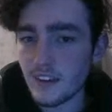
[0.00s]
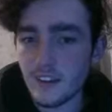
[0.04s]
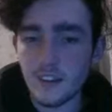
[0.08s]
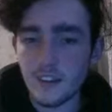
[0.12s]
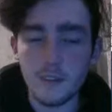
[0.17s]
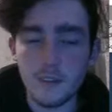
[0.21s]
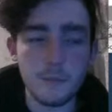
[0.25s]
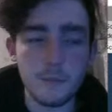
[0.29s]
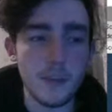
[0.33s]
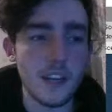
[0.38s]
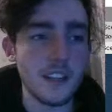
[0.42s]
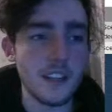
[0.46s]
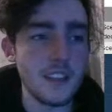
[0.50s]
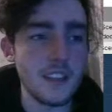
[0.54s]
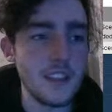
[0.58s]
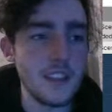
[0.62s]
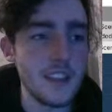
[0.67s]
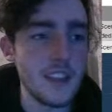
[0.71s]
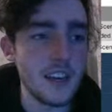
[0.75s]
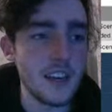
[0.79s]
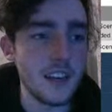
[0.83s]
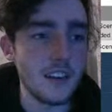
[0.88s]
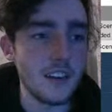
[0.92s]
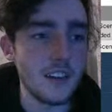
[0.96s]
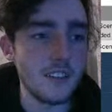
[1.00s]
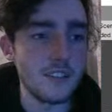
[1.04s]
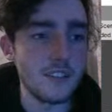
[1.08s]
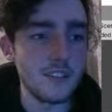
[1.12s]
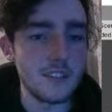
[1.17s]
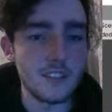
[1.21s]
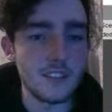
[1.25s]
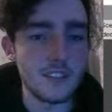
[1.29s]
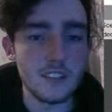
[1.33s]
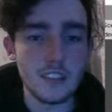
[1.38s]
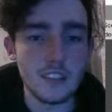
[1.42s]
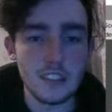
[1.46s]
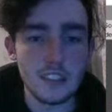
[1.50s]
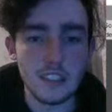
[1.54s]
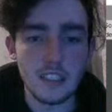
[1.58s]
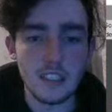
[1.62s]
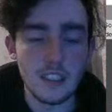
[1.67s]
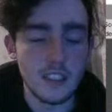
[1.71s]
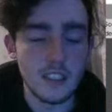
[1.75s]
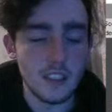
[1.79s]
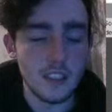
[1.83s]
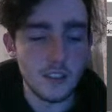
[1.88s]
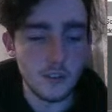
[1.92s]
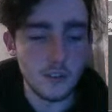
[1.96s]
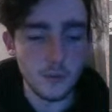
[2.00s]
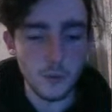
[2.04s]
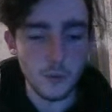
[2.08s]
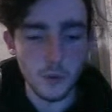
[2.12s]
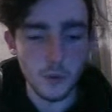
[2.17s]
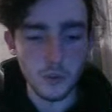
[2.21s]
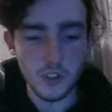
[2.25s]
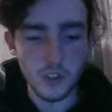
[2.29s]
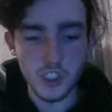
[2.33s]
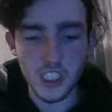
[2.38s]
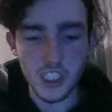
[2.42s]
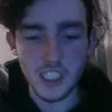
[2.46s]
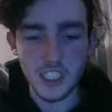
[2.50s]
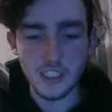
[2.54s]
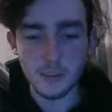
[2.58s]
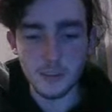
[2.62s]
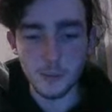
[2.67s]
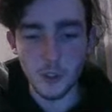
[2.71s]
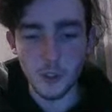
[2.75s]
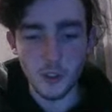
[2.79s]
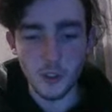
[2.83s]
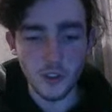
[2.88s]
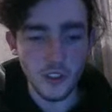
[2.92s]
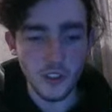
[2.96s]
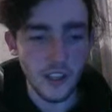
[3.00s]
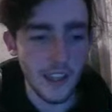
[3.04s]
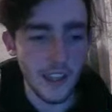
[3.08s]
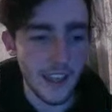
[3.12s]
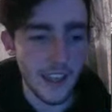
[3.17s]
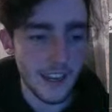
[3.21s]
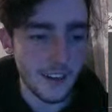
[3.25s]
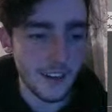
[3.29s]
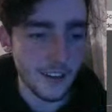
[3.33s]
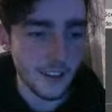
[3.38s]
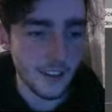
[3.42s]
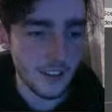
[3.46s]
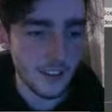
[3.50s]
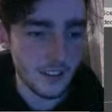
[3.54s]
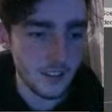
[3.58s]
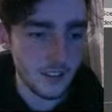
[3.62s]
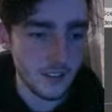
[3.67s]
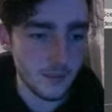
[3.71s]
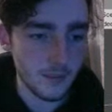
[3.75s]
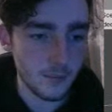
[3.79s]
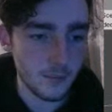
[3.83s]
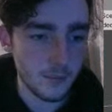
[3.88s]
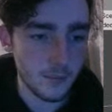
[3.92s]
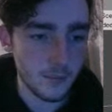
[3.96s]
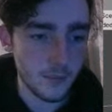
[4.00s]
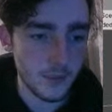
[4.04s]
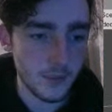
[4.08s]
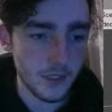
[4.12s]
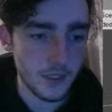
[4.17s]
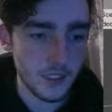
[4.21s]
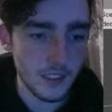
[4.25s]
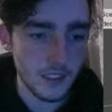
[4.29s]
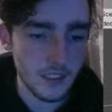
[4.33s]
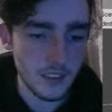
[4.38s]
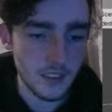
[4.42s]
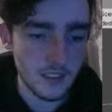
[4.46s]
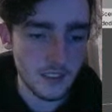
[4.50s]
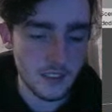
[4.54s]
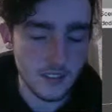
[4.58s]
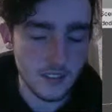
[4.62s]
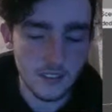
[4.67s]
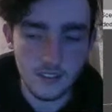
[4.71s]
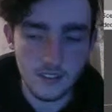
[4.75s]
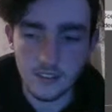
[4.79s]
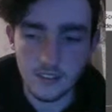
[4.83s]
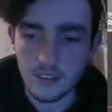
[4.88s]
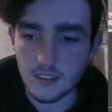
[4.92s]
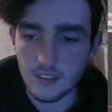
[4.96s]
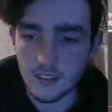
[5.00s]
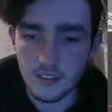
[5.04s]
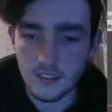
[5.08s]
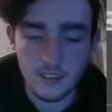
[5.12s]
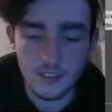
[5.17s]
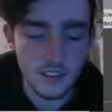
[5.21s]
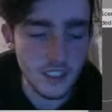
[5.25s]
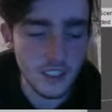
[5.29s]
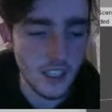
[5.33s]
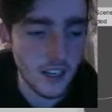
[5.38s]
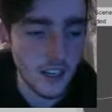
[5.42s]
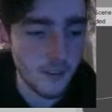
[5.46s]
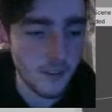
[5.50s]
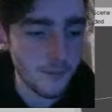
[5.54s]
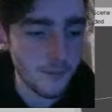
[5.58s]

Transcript: Better than there. We'll change them all later. But yeah.